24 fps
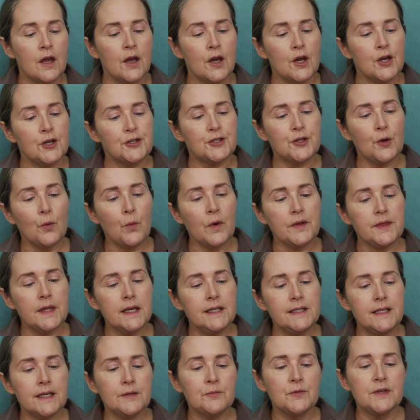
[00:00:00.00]
So what they
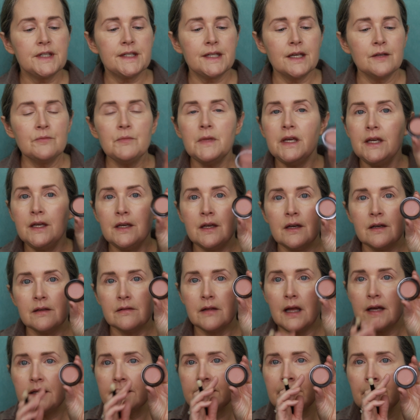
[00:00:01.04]
did was send me,
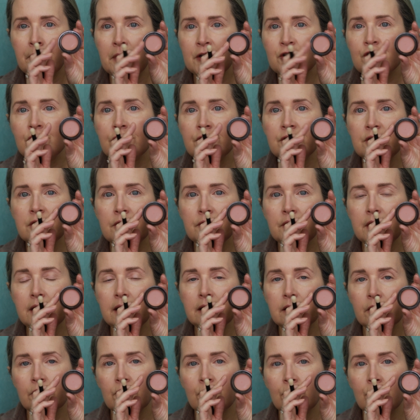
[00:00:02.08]
as I mentioned, the
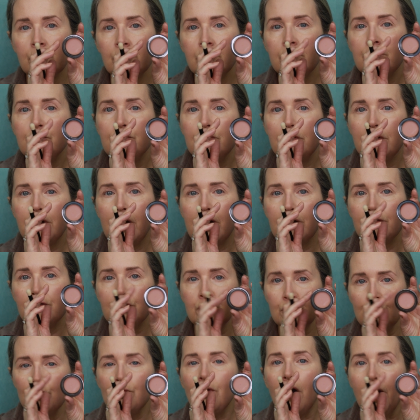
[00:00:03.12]
little
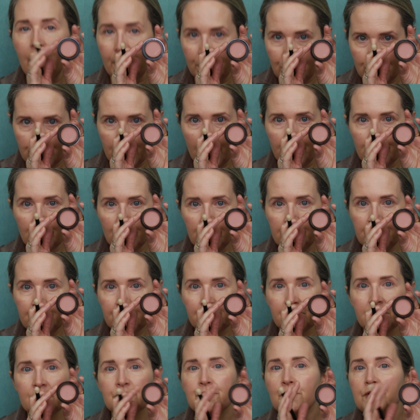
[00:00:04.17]
new eyeshadow.
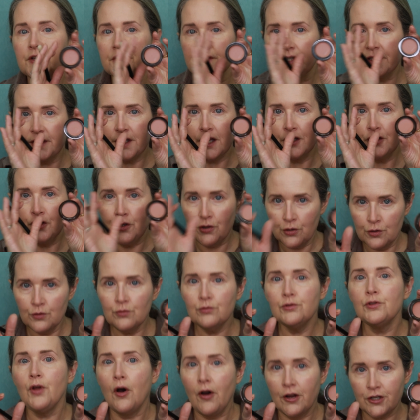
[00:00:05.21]
So this is a new
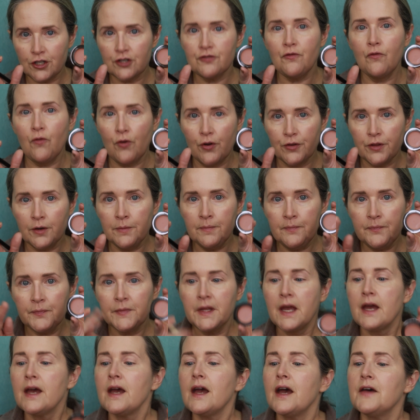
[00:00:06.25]
launch for them.
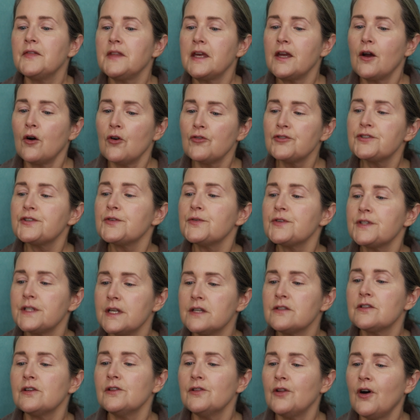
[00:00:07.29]
And they also sent
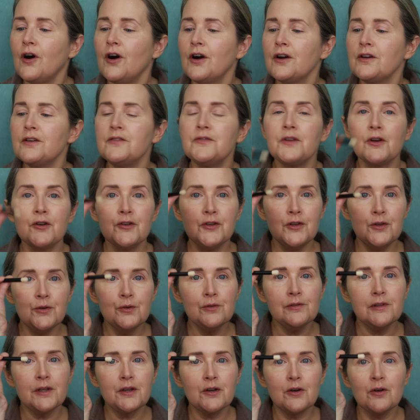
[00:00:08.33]
along their new
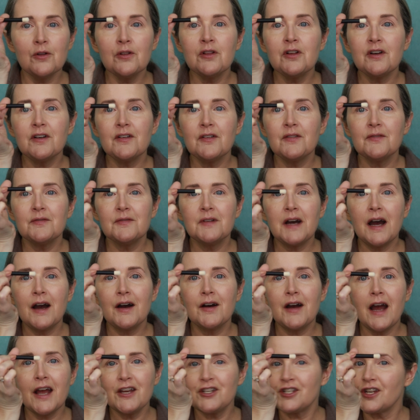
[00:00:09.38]
little
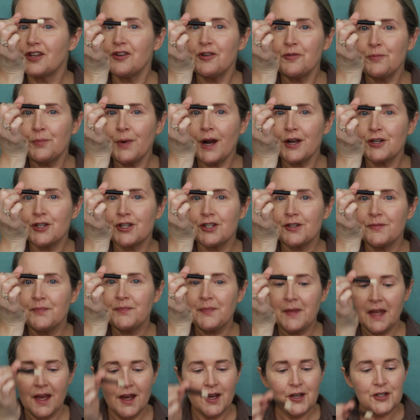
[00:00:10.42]
eyeshadow brush.
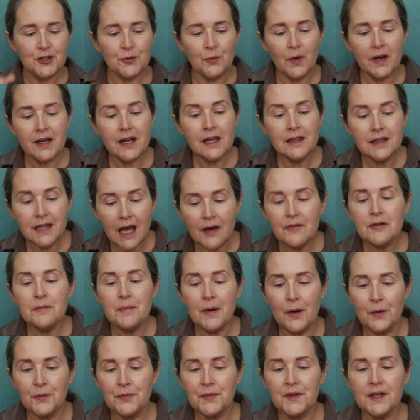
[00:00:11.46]
So what I love
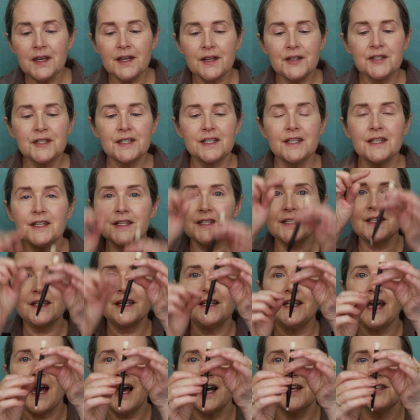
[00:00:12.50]
about this is it
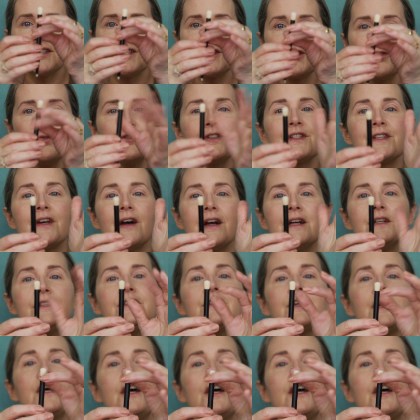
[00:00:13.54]
has two sides.